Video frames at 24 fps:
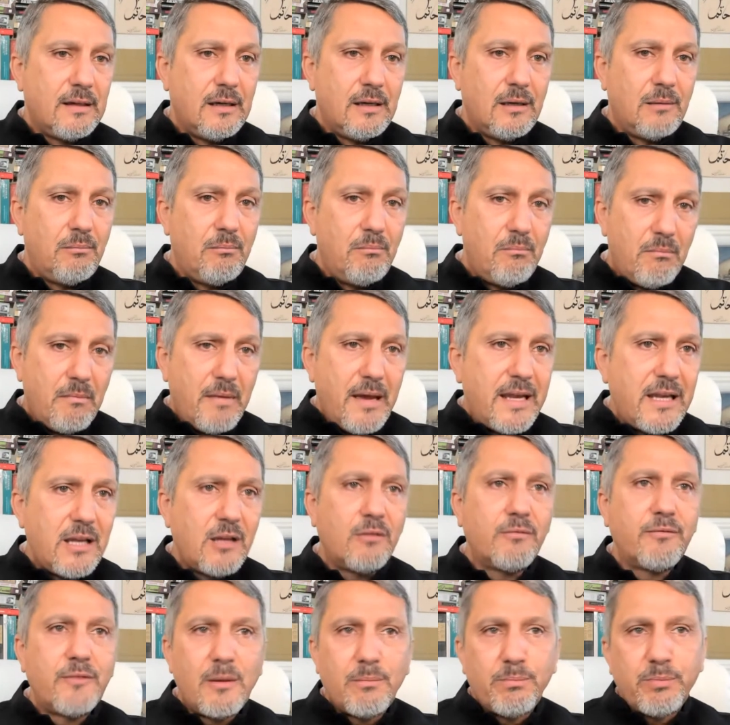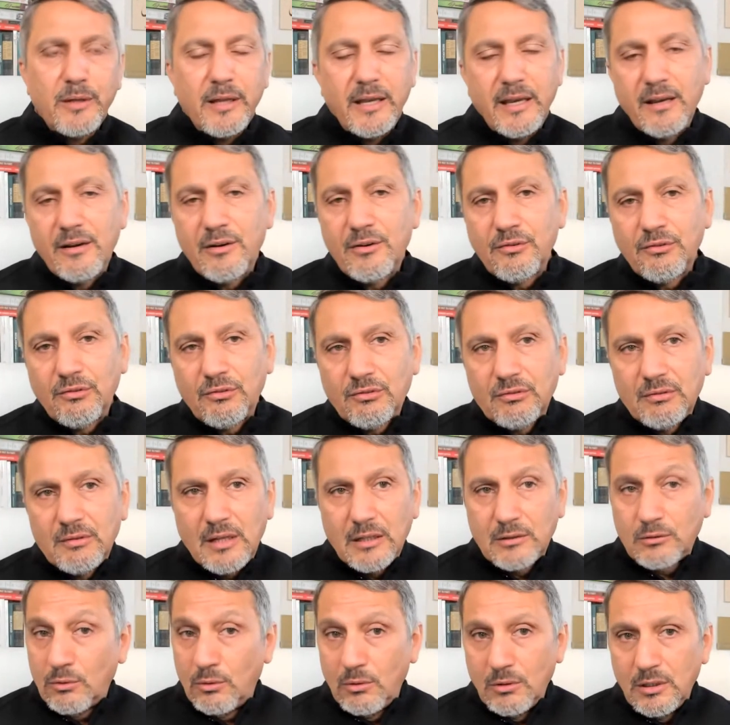many of the players,
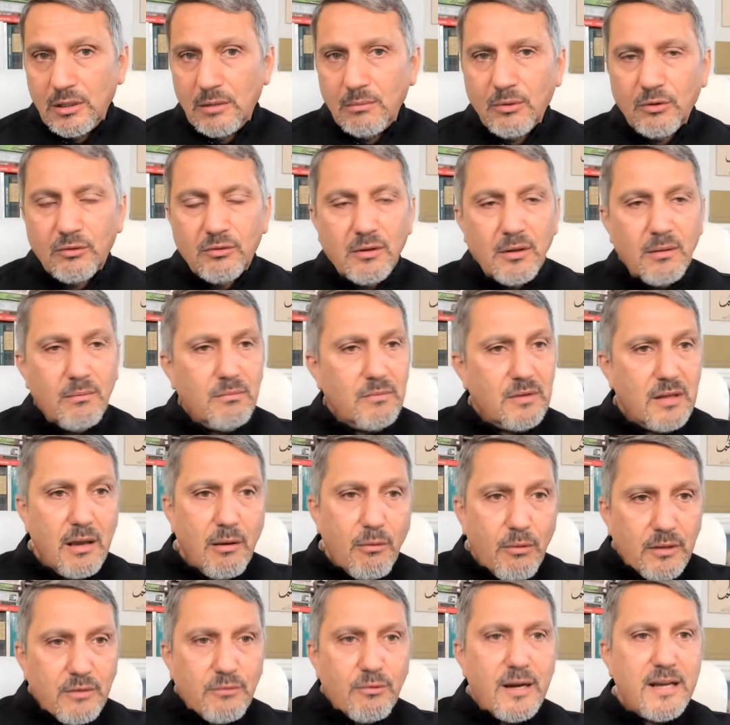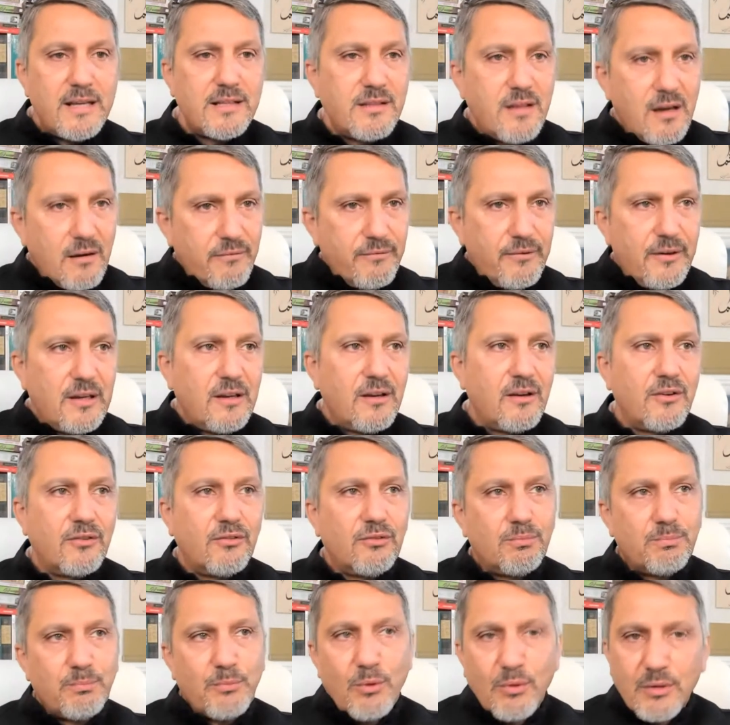not only Muslim, they would raise their
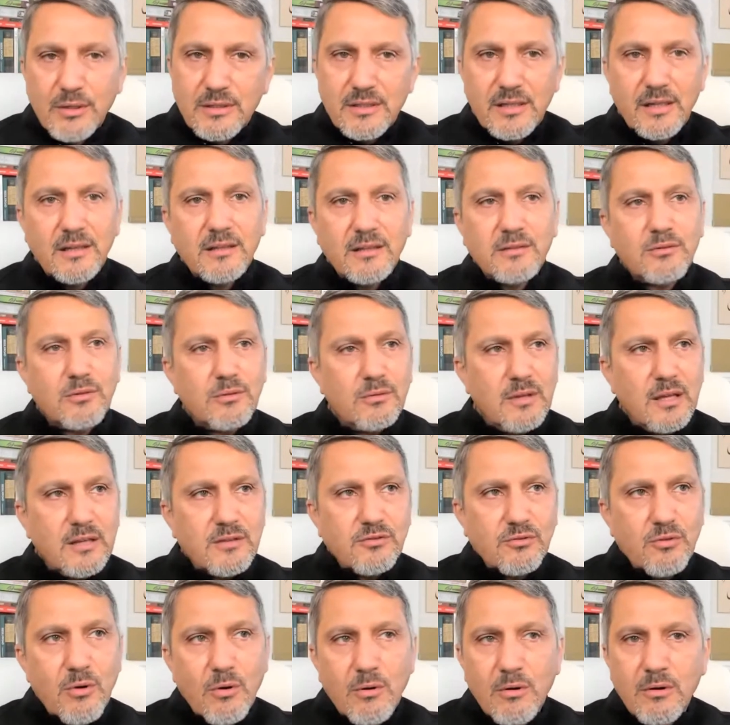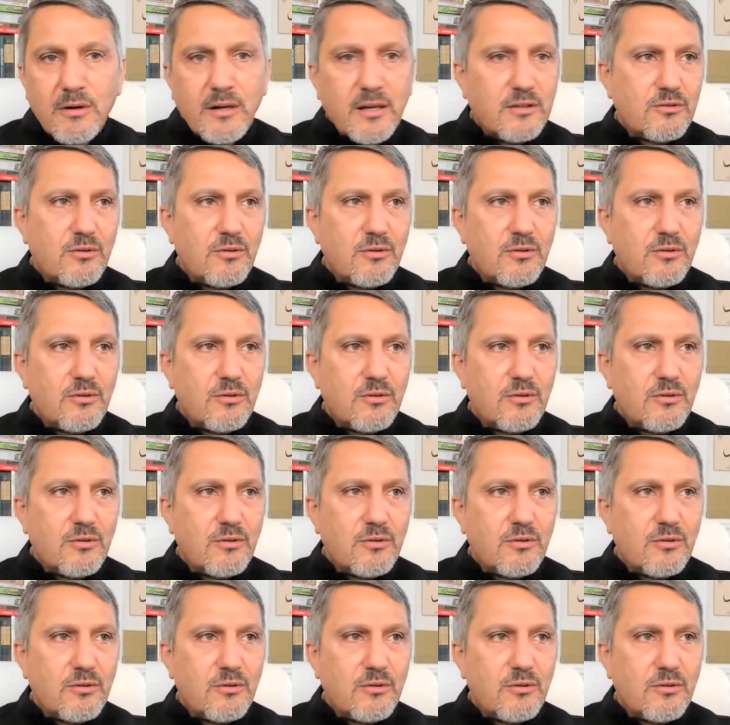fingers pointing to the scoring.